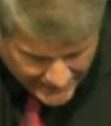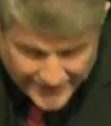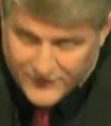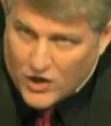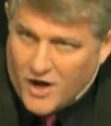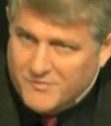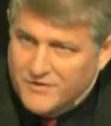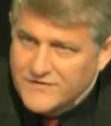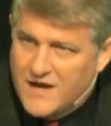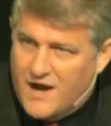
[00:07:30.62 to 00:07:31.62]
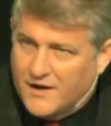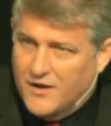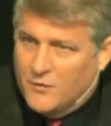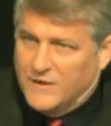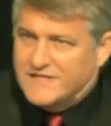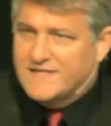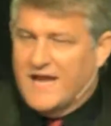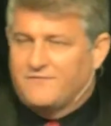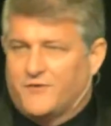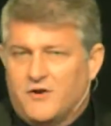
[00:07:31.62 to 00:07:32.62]
in the armor of God. We
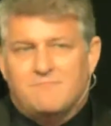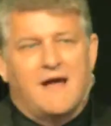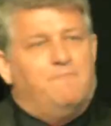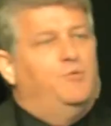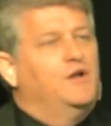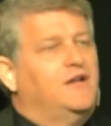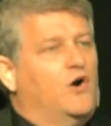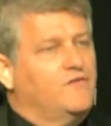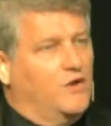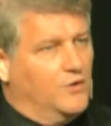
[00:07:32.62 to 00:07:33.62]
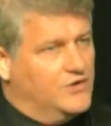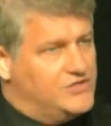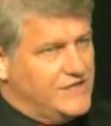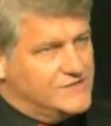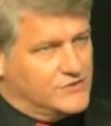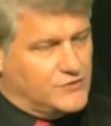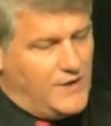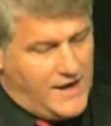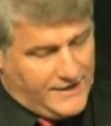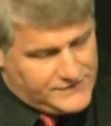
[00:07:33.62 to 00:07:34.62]
stand firm by putting on the Lord Jesus
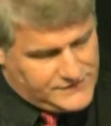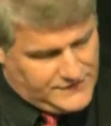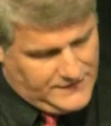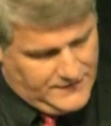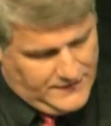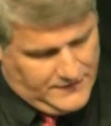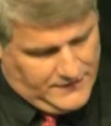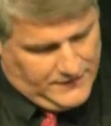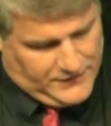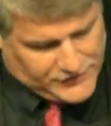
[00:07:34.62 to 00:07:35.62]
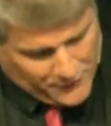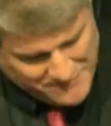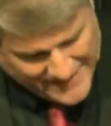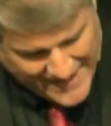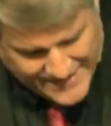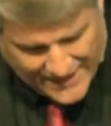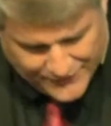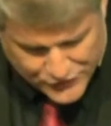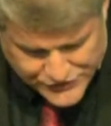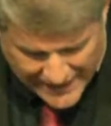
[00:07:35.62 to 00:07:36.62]
Christ. So we begin to
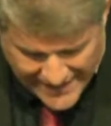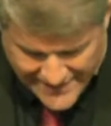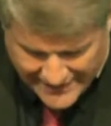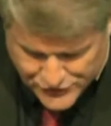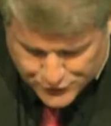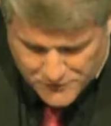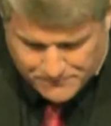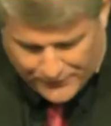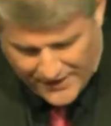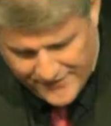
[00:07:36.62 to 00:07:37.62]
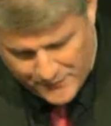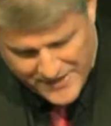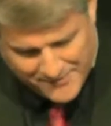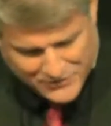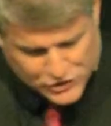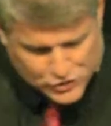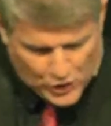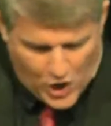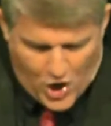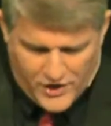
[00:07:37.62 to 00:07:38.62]
understand that it's through prayer that we can be
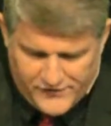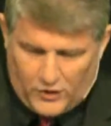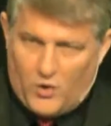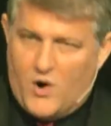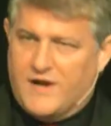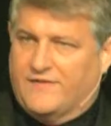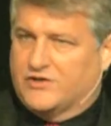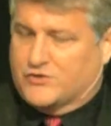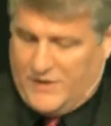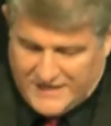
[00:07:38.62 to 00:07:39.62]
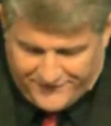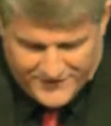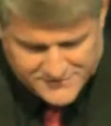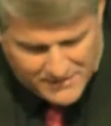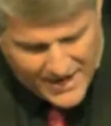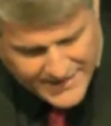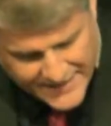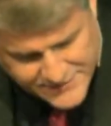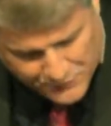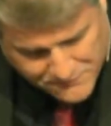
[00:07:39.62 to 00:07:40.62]
strong in the Lord and the strength of His might.
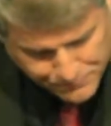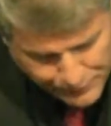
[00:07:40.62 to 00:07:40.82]
It's with